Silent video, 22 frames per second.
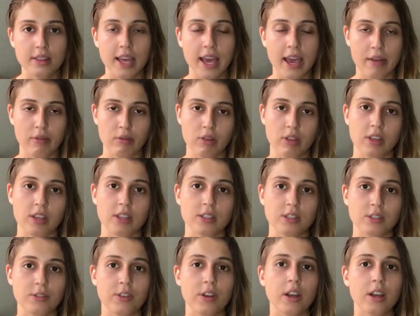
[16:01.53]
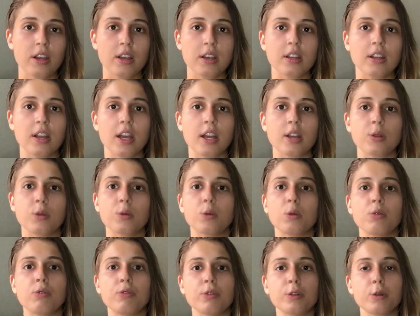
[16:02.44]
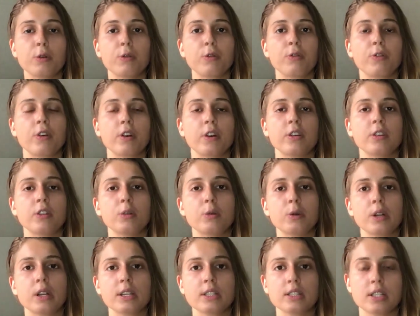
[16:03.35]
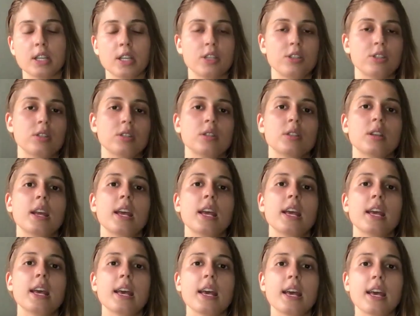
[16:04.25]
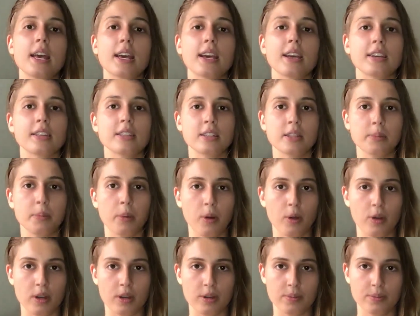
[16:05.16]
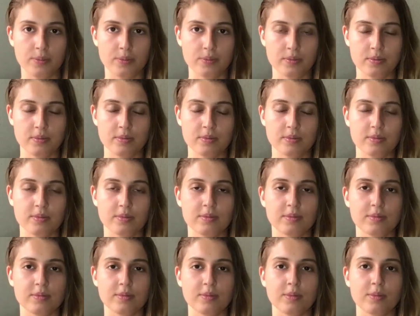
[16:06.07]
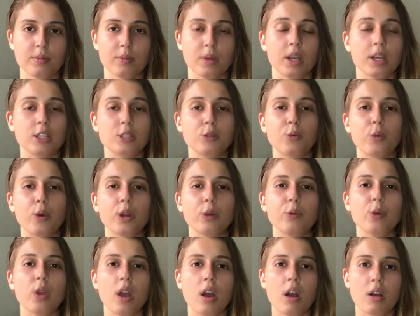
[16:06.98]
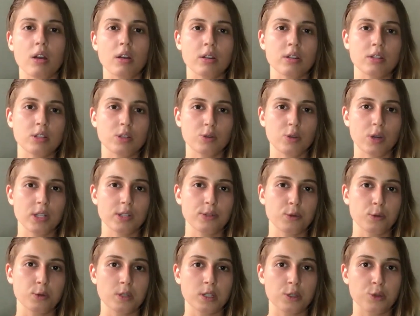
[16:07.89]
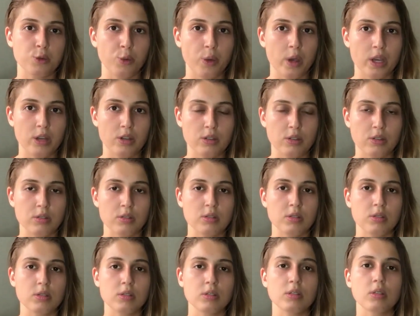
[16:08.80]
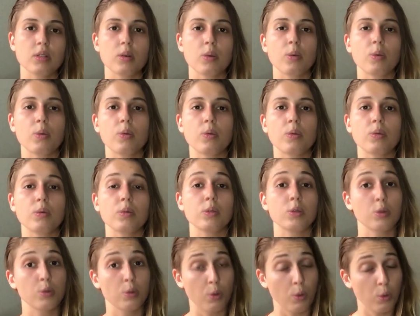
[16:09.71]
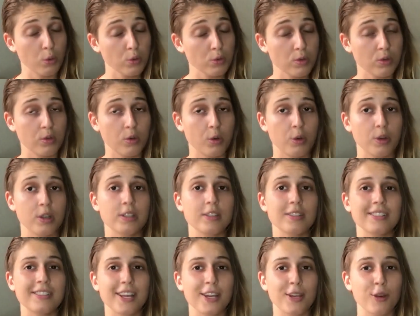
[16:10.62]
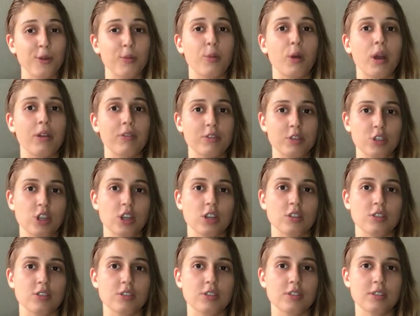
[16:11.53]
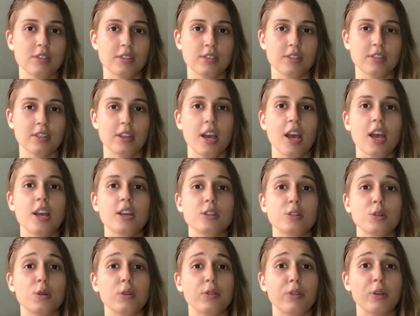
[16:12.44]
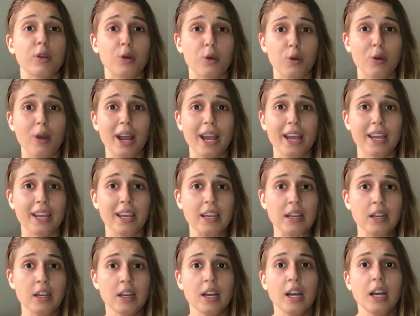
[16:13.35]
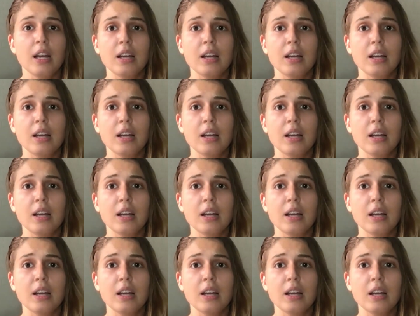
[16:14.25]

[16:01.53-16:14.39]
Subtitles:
that everything's fine, and you will feel further relaxation in the body. Because when we are in stressful situations, you will also notice that your breath changes. So if you're crying,